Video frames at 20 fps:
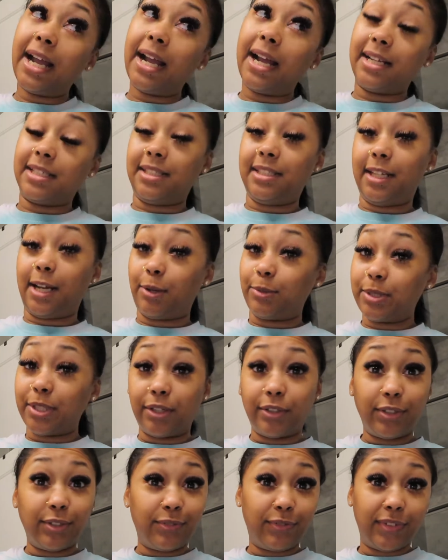I said I was
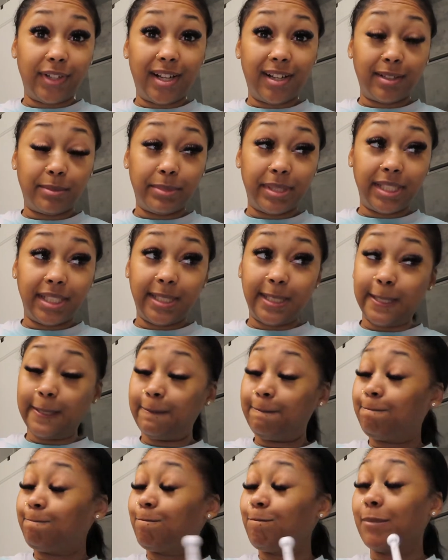going to do Vlogmas.
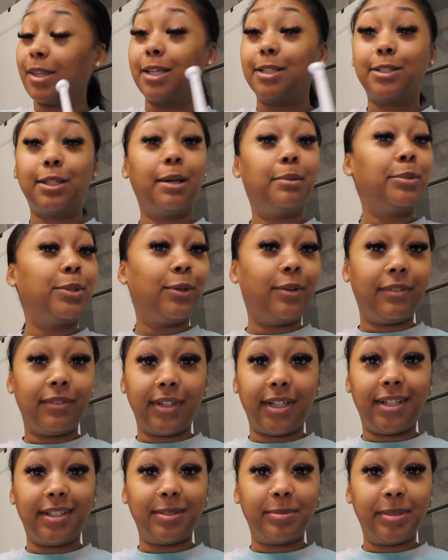So I'm doing
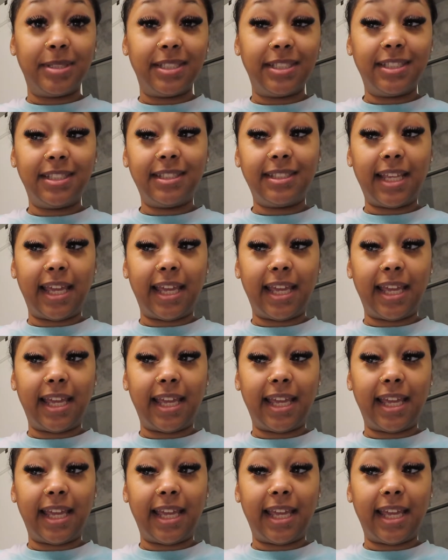Vlogmas.